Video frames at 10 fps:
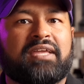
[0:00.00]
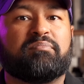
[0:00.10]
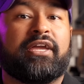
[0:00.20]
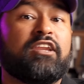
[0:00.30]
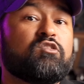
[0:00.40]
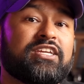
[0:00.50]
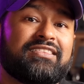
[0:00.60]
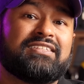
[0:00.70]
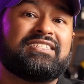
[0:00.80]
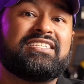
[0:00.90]
can penetrate
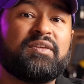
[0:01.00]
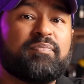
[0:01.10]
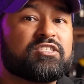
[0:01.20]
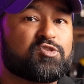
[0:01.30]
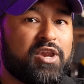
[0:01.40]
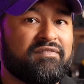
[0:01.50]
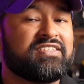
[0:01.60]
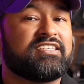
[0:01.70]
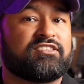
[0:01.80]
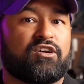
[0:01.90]
the deepest
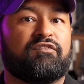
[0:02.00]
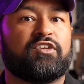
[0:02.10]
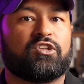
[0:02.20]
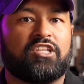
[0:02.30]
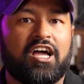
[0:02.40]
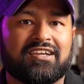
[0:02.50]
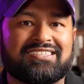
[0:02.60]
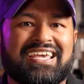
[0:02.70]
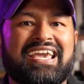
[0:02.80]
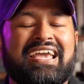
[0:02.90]
crevices of your lungs